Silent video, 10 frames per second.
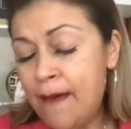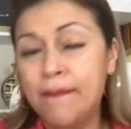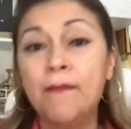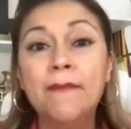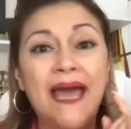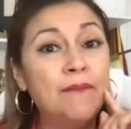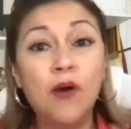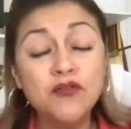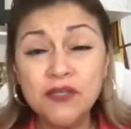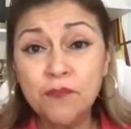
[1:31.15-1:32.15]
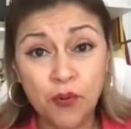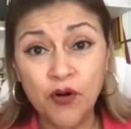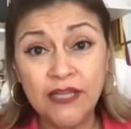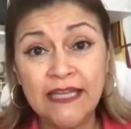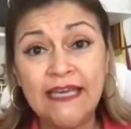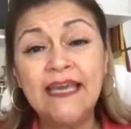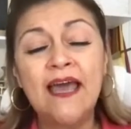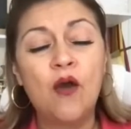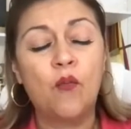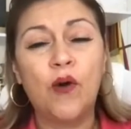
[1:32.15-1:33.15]
And most importantly,
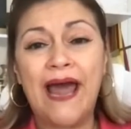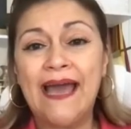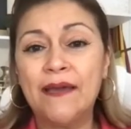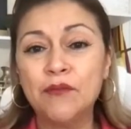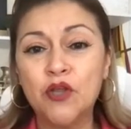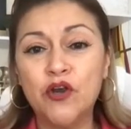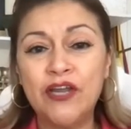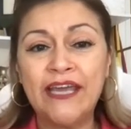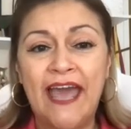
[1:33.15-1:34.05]
what I am learning